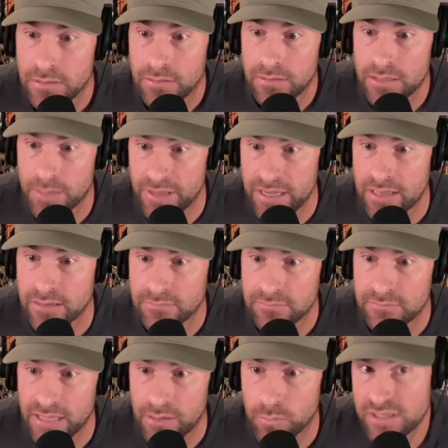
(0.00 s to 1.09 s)
coming
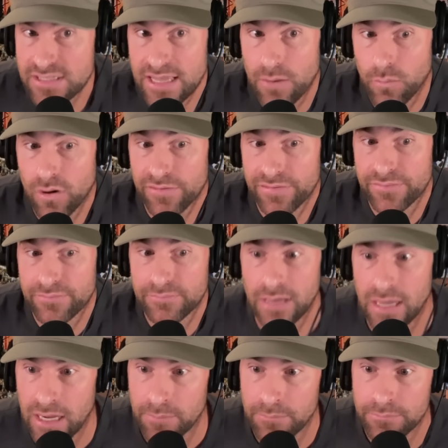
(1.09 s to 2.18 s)
in. Like, what's that worth?
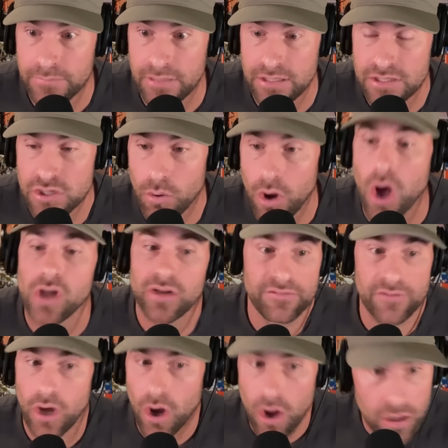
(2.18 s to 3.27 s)
So
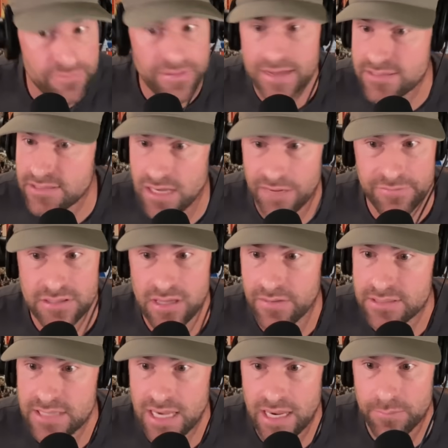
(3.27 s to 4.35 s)
all of that stuff is on
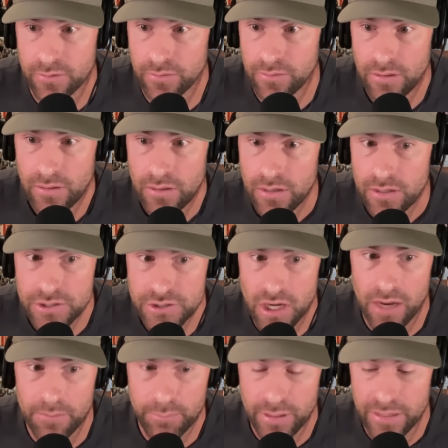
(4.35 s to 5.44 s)
the table,
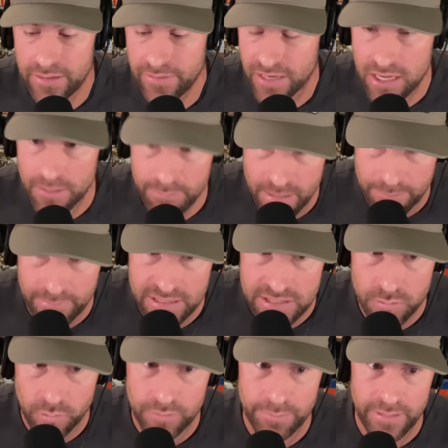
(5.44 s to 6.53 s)
John, but the
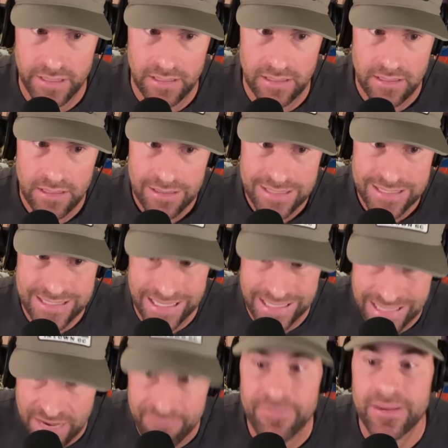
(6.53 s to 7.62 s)
commitments would be
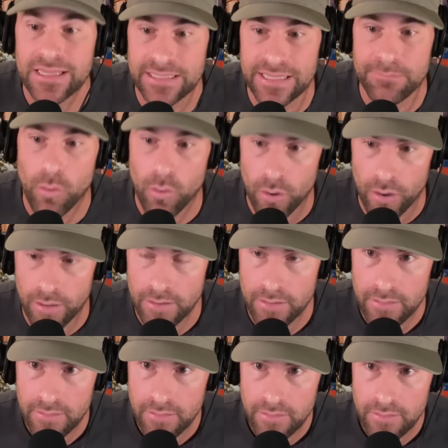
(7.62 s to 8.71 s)
significantly
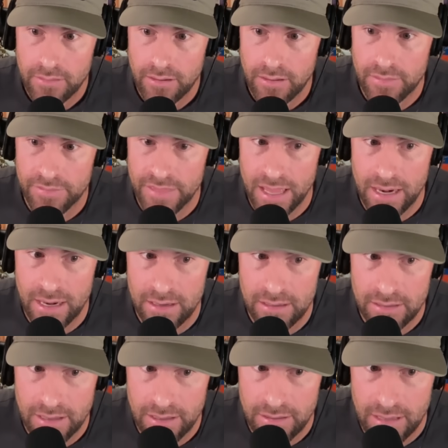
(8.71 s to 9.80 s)
more
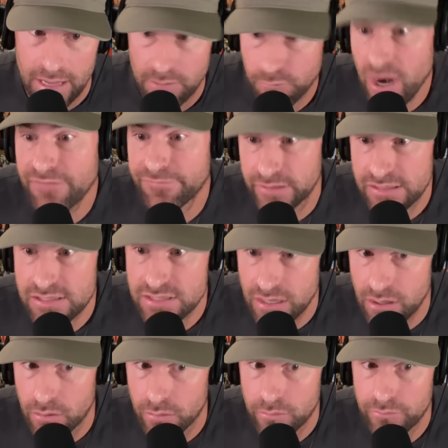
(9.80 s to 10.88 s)
than, and rightfully
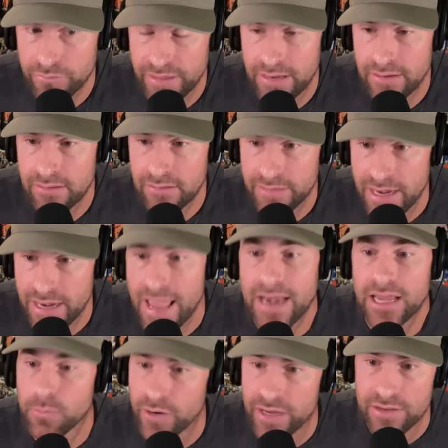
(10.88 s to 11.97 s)
so, than
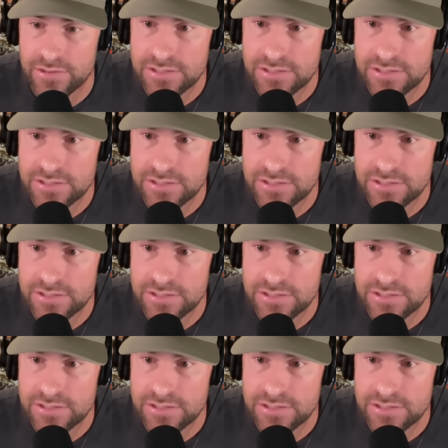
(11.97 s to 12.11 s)
anyone else